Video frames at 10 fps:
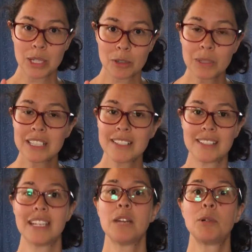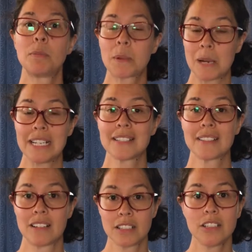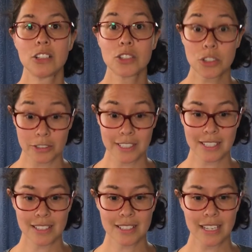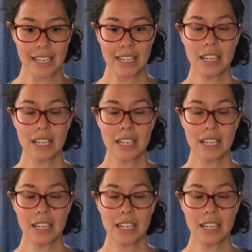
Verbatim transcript: put a really stable price onto your services.